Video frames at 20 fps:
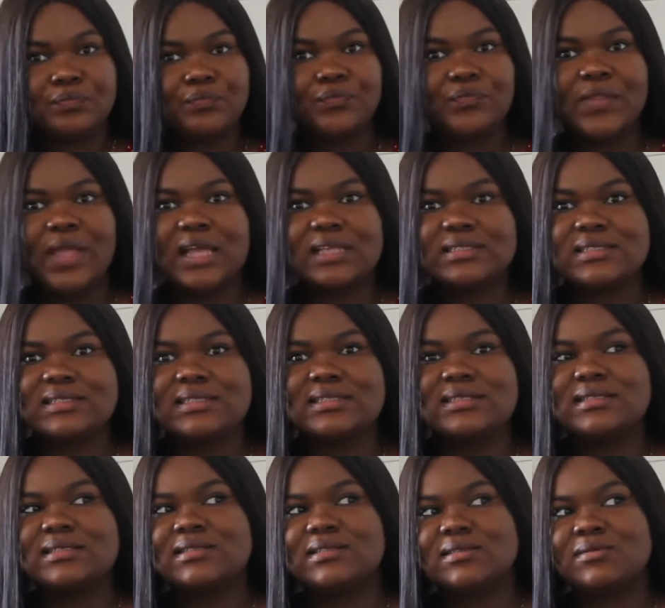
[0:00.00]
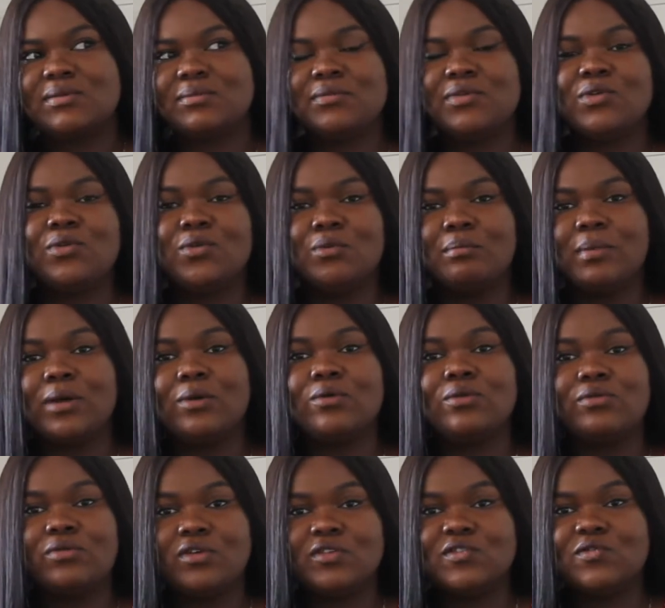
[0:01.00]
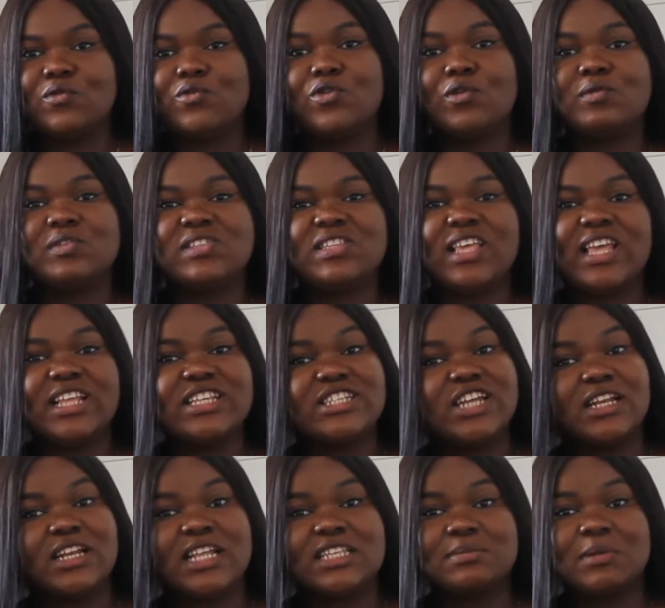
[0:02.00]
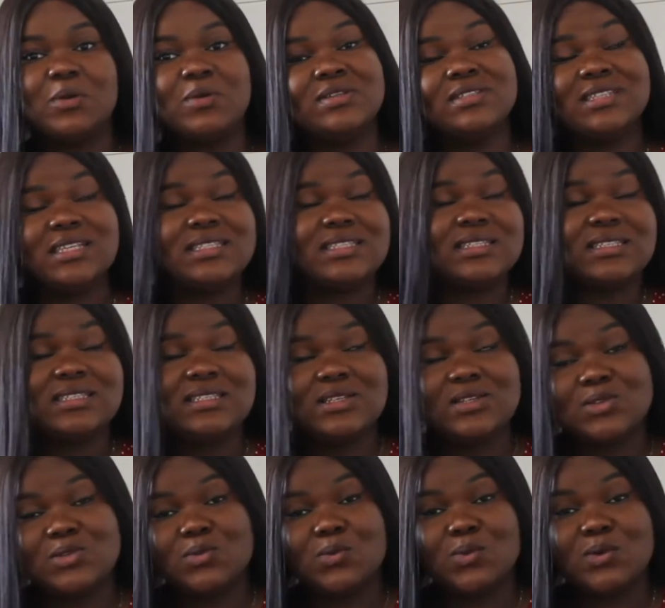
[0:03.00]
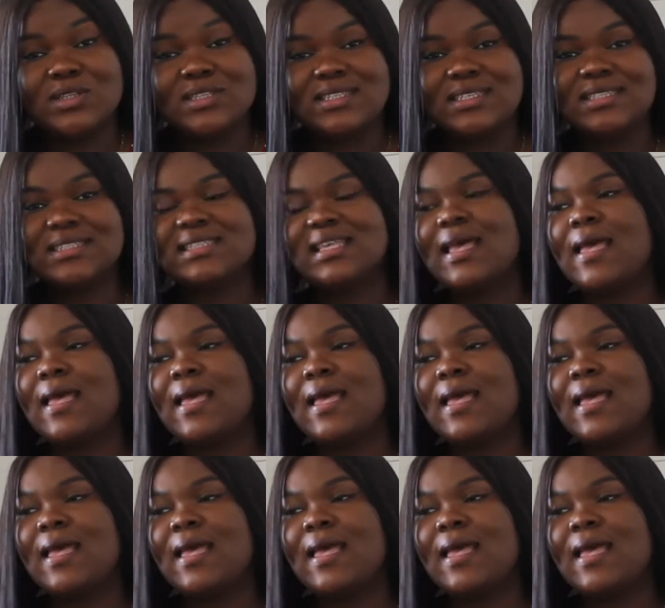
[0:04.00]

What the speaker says: that's my own rough sketch, and that's my own statistics towards it.